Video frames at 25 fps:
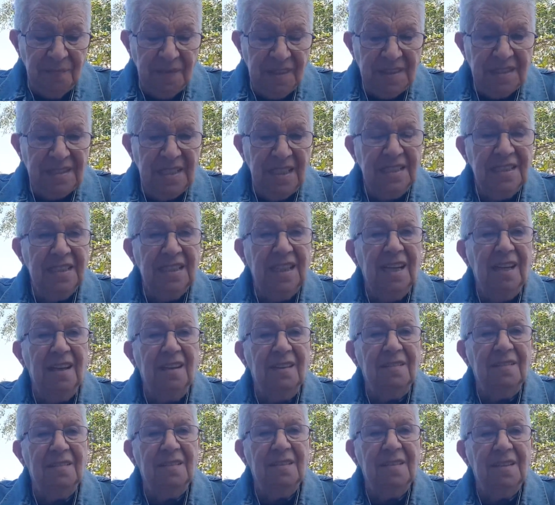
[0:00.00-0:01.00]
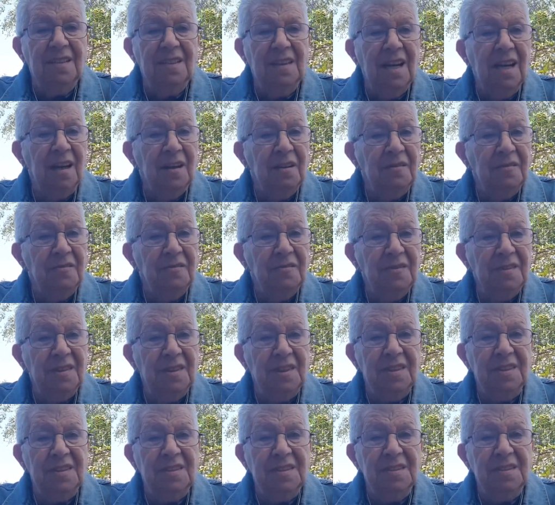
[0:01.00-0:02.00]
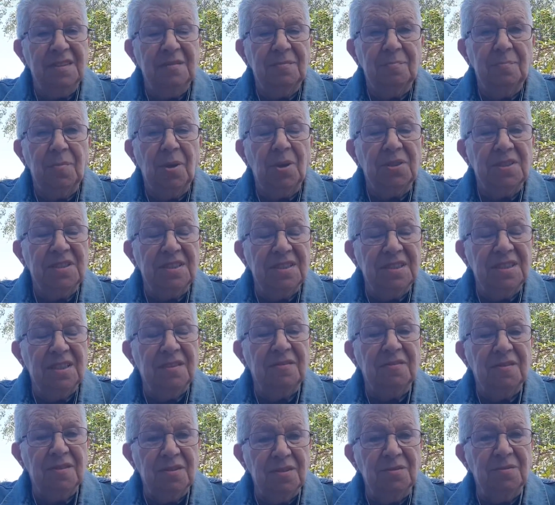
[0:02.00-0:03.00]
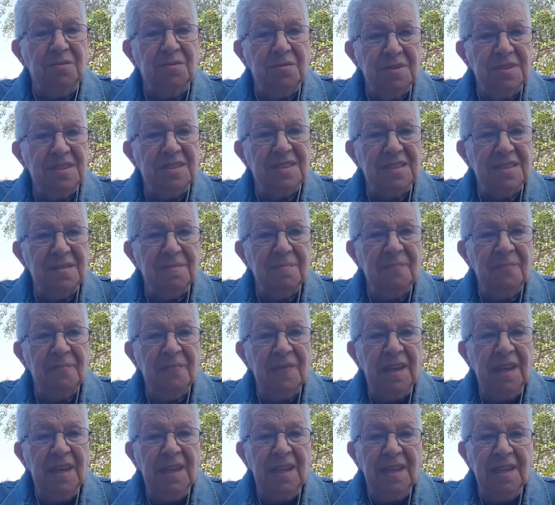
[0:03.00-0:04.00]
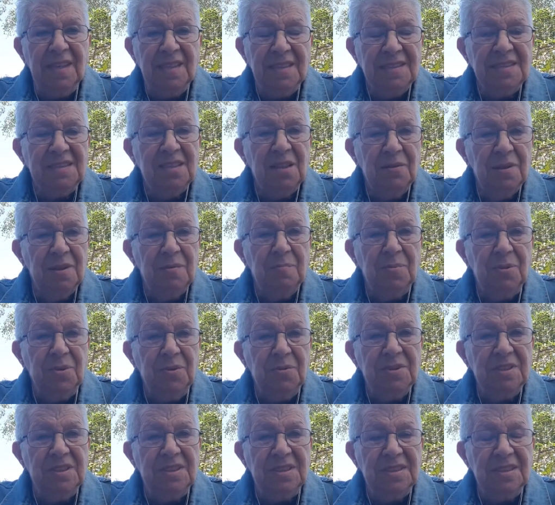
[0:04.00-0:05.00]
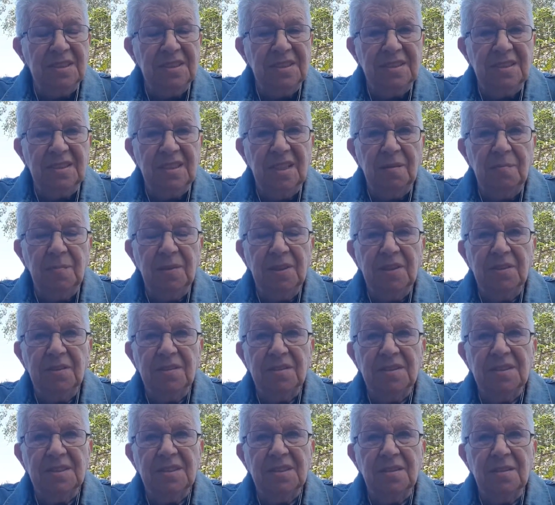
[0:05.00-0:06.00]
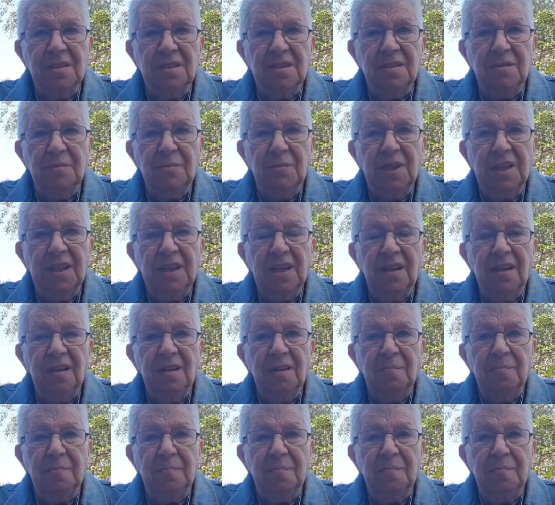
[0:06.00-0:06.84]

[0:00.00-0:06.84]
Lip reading: sending out love and positive thoughts. It's so important, isn't it? Because we are